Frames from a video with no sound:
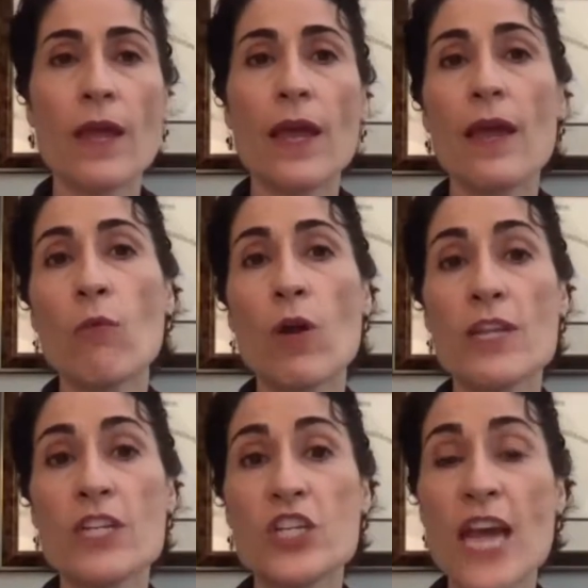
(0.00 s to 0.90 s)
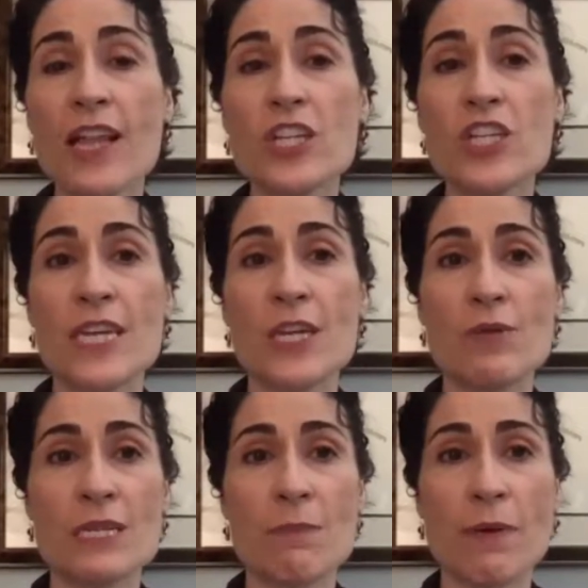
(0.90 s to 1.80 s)
And what are the challenges that you
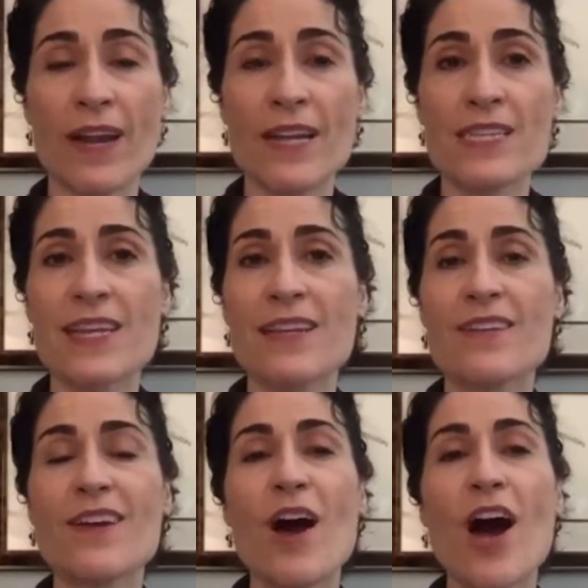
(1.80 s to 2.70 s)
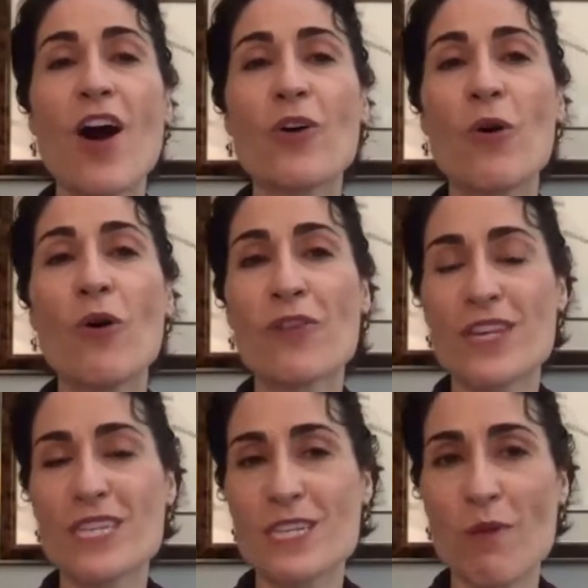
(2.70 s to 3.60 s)
experience? And I'll go over
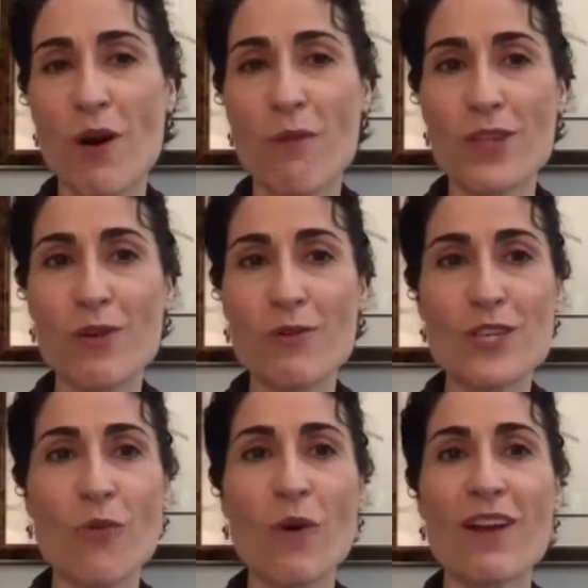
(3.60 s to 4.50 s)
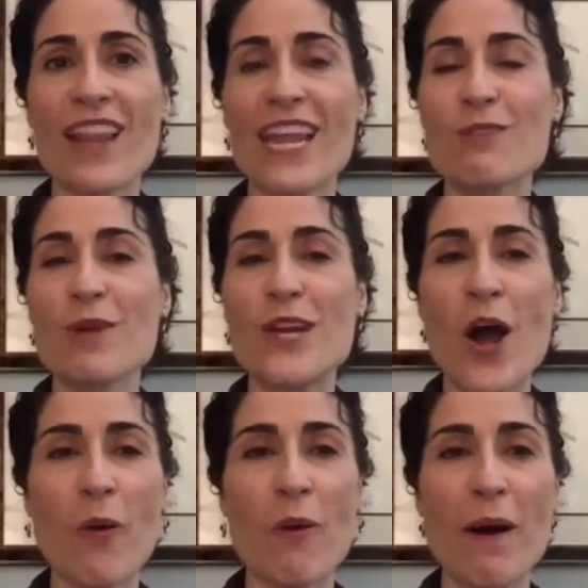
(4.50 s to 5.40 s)
this as well with you. So one of the things we
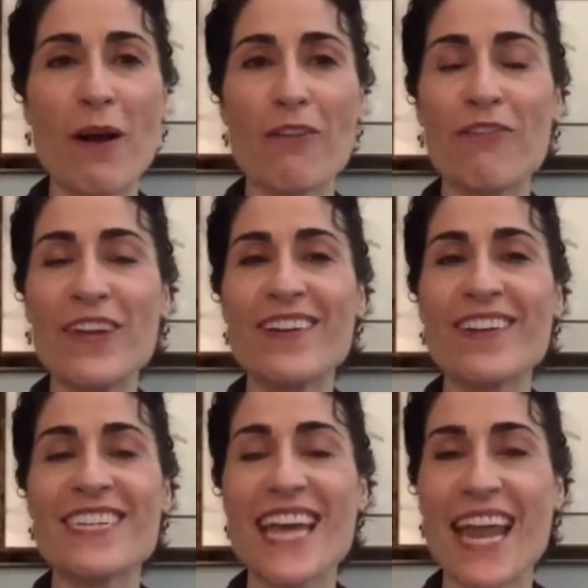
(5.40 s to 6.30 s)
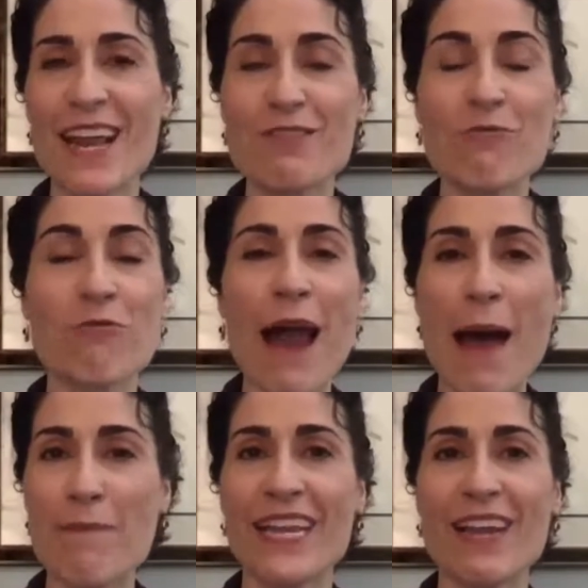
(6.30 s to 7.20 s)
know about our field is that it's
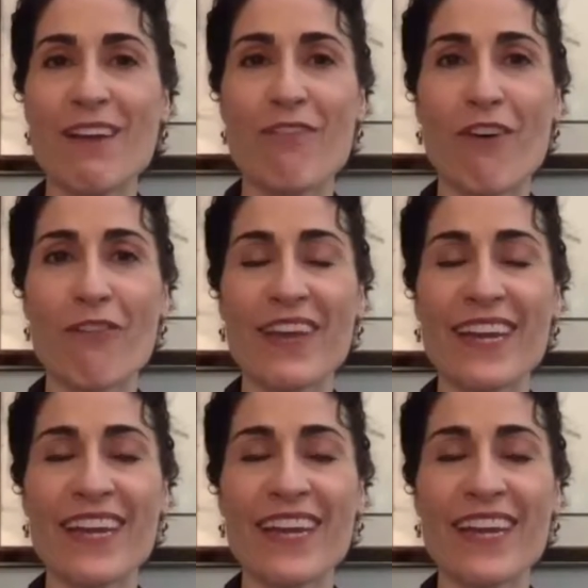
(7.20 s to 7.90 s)
rapidly evolving.